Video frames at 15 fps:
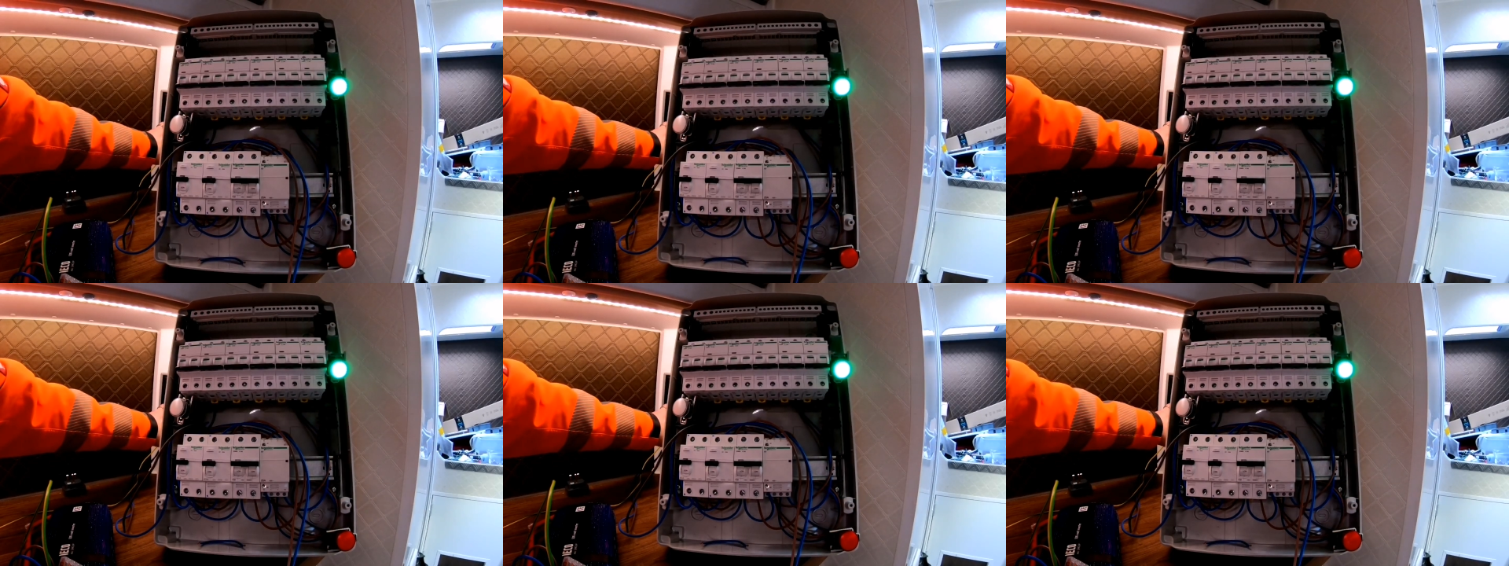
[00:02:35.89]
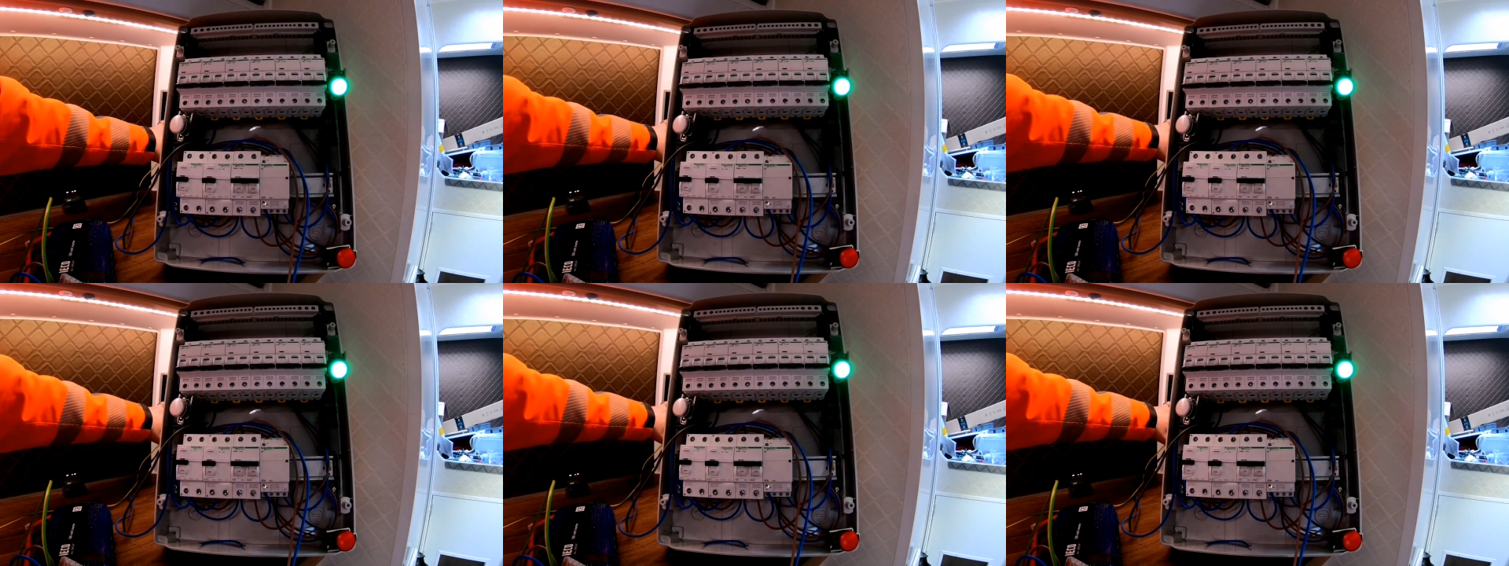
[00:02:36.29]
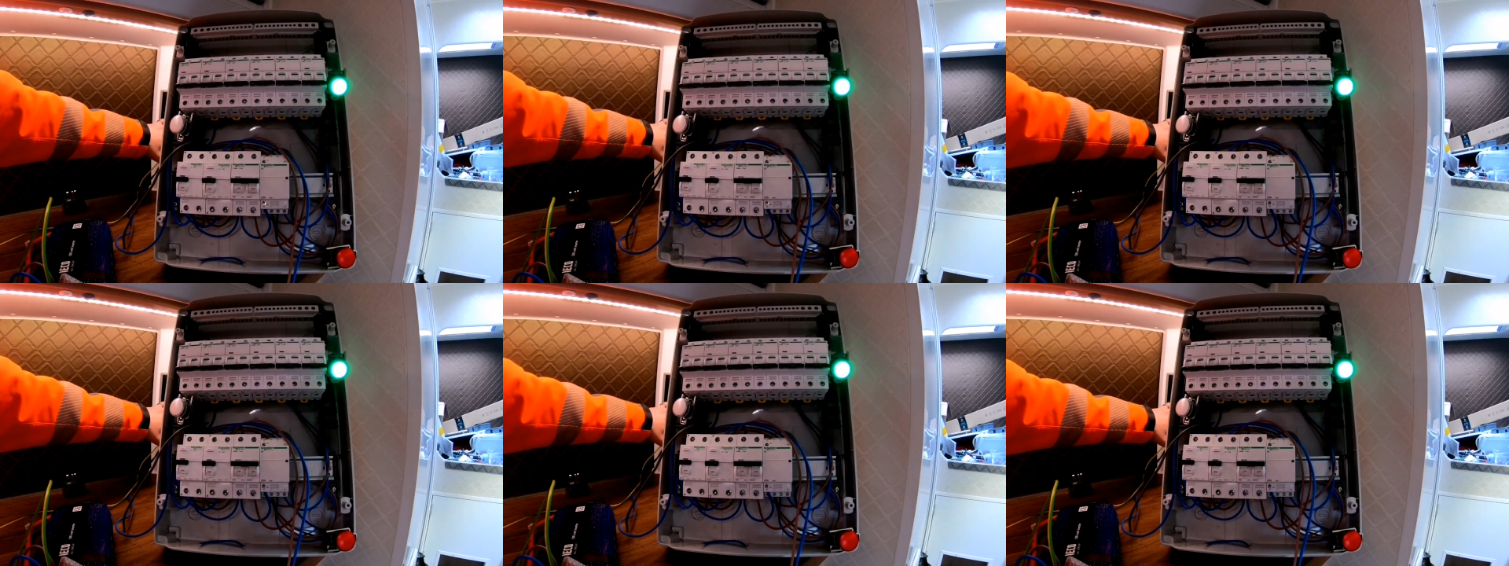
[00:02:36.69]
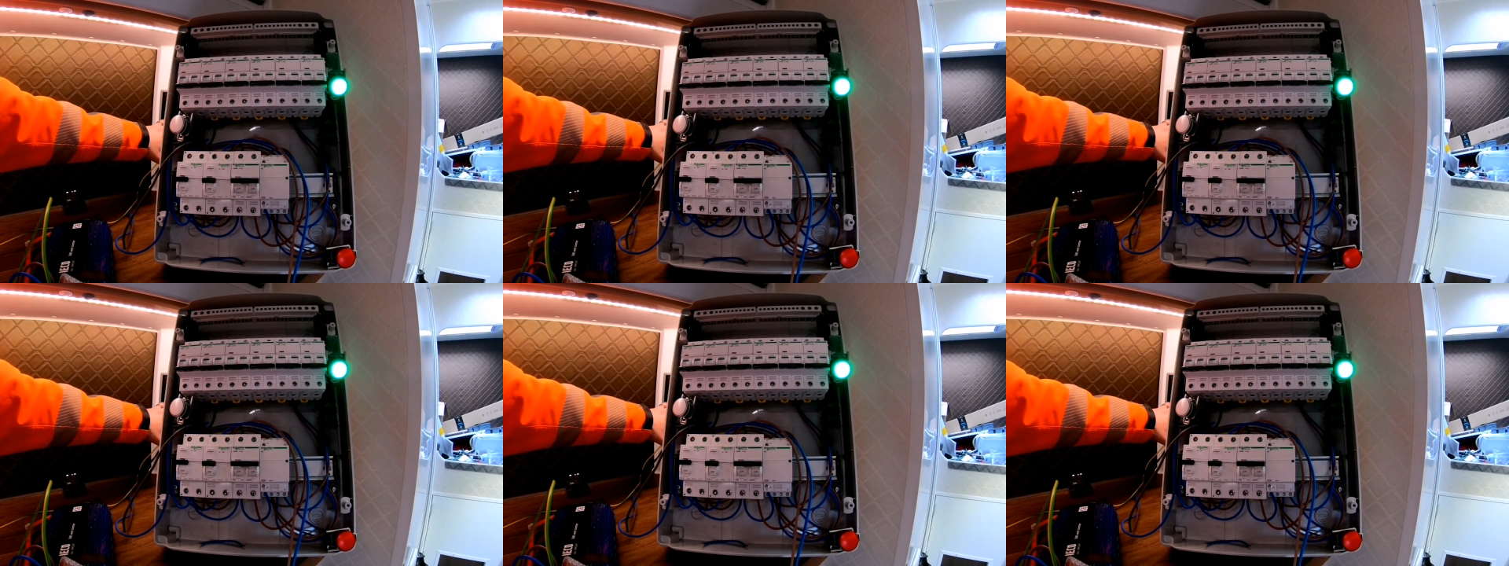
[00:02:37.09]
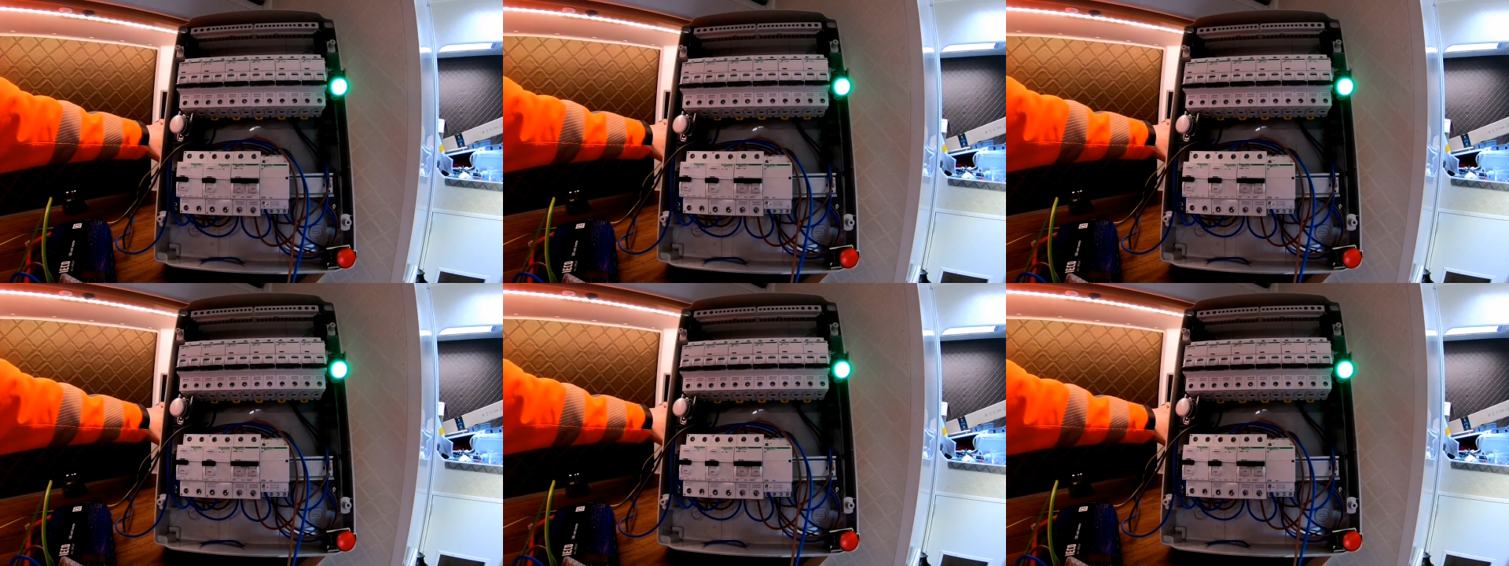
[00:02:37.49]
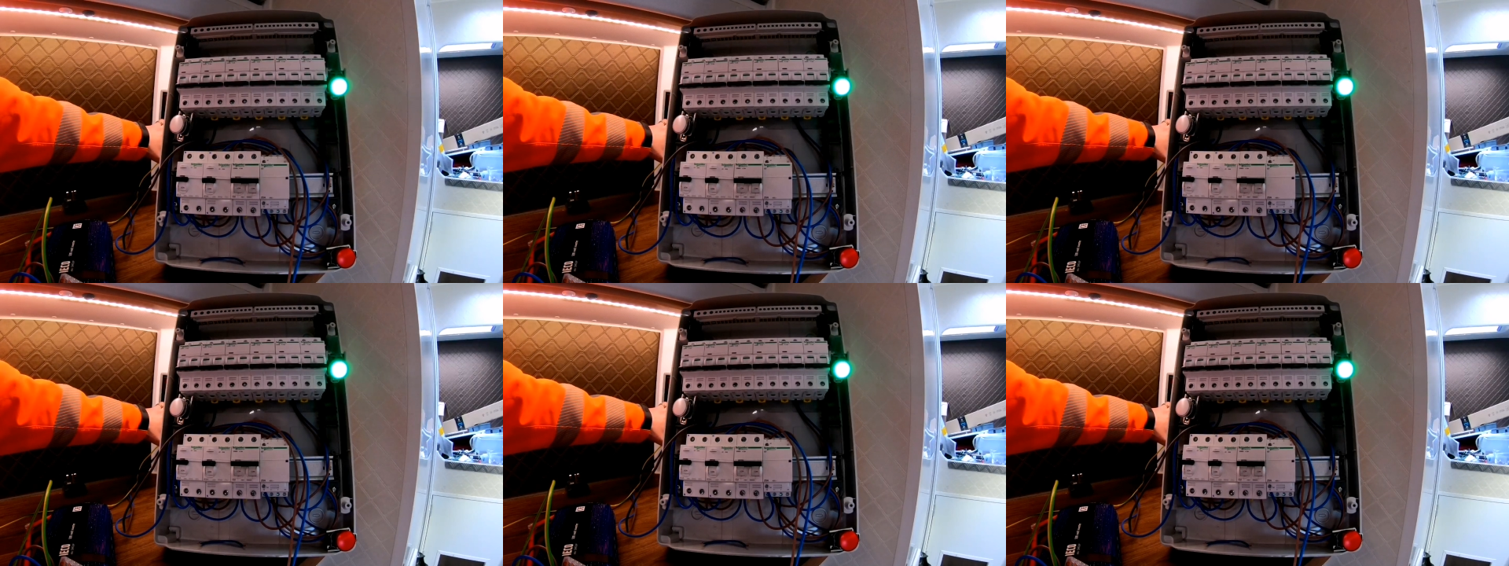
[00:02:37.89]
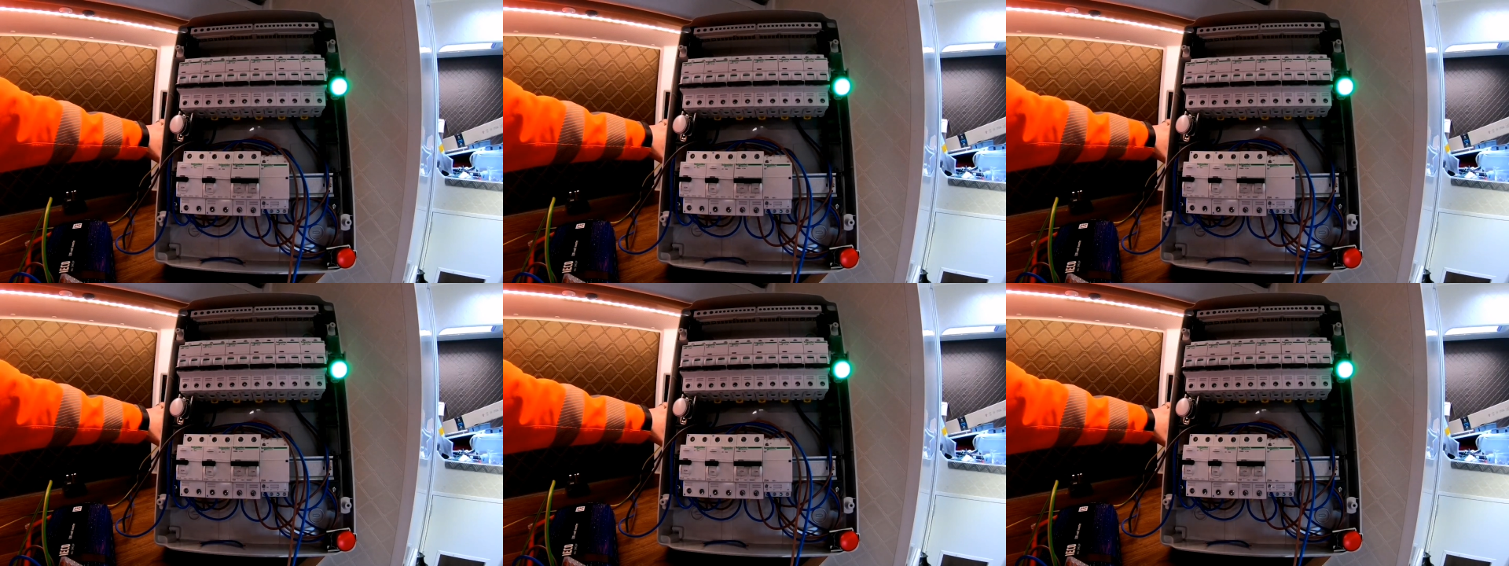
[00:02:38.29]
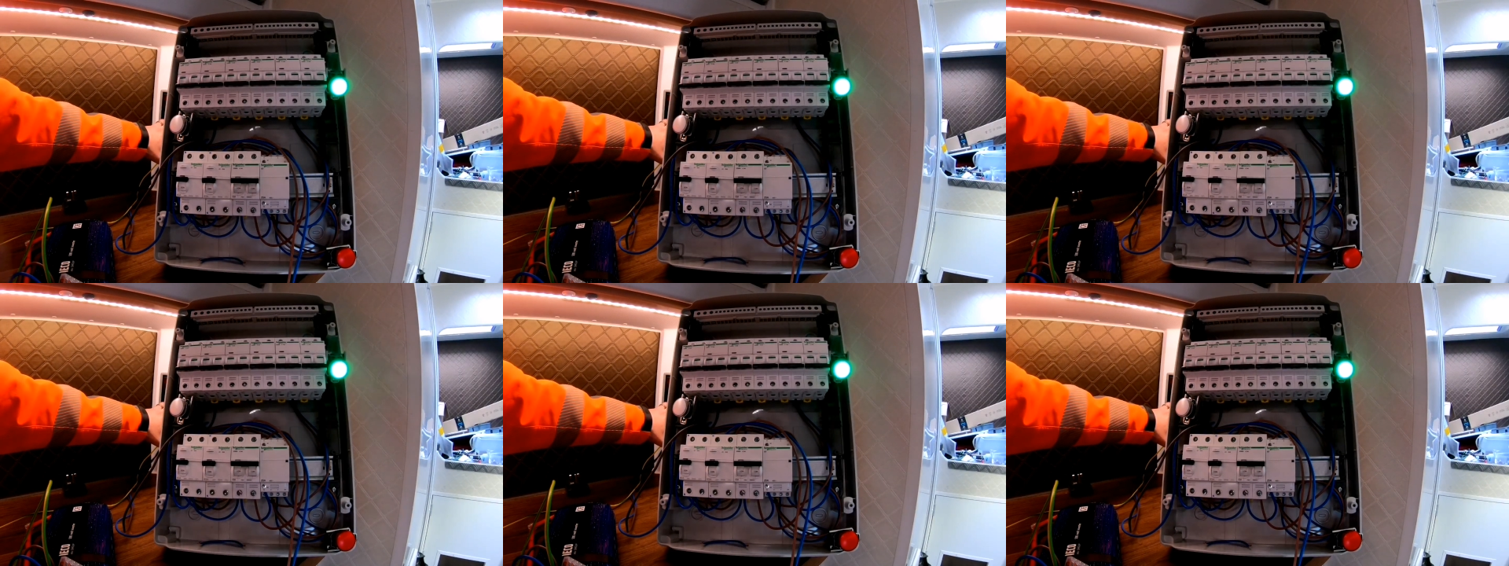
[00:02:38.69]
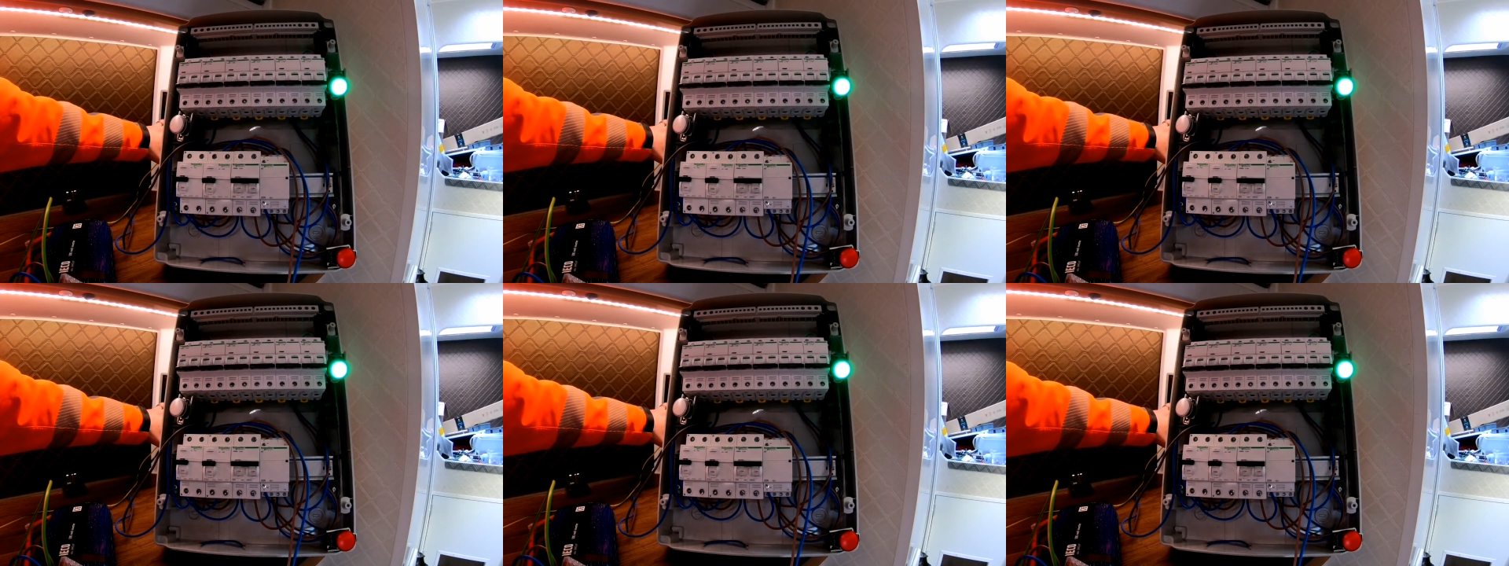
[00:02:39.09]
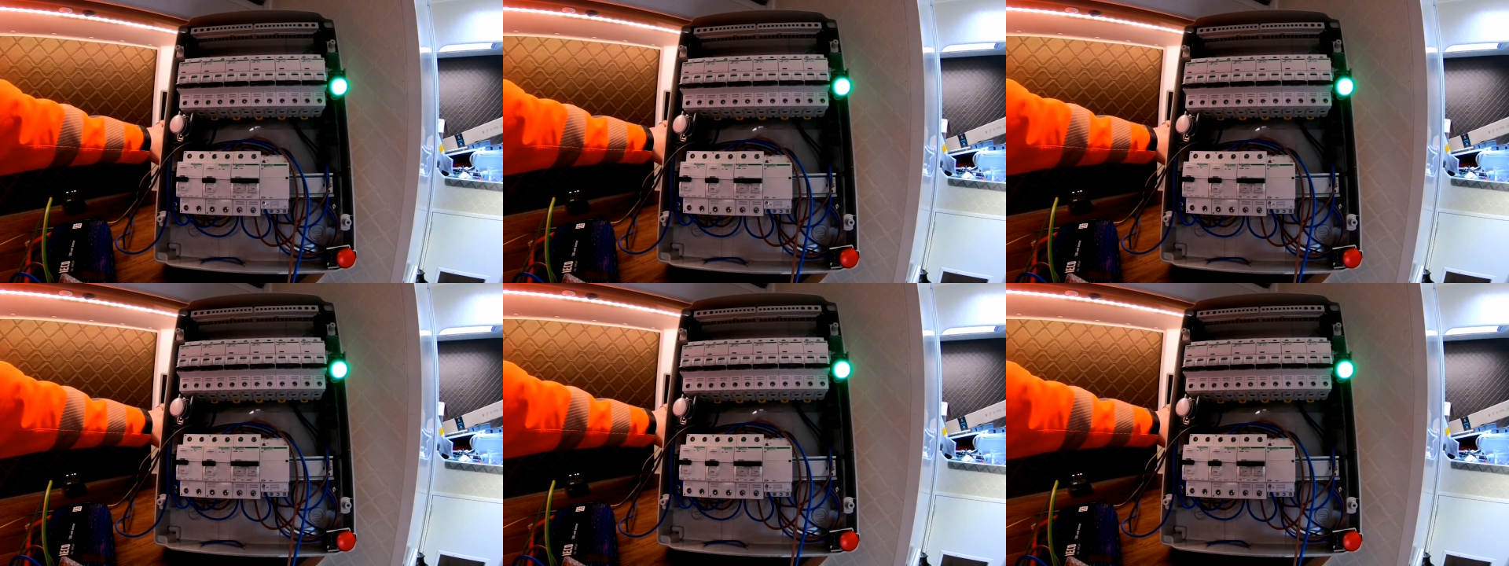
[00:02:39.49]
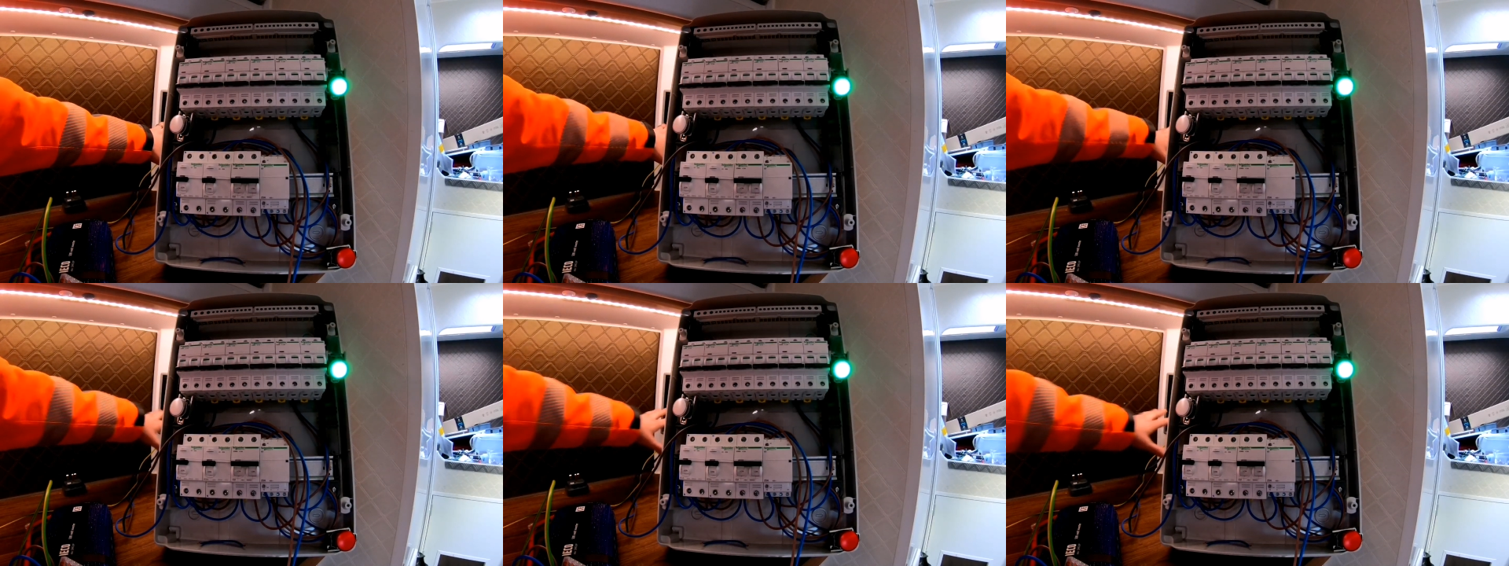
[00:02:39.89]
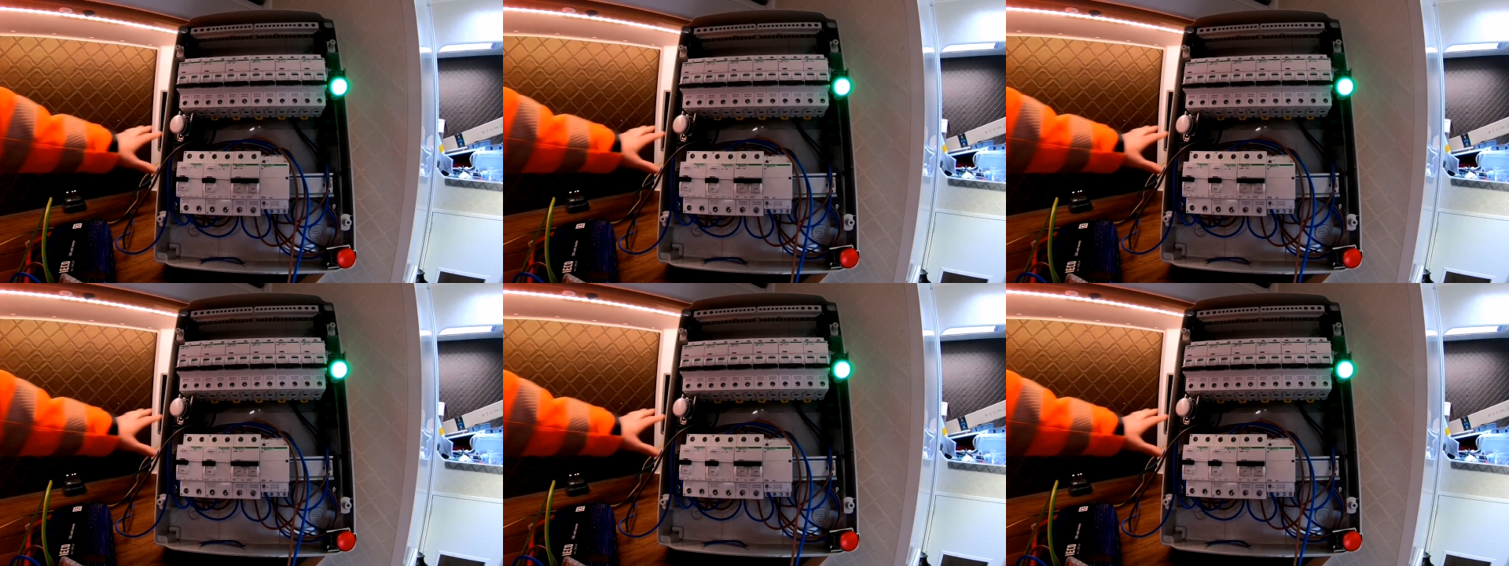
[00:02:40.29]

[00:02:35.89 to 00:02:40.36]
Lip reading: No face is visible, so there are no lips to read.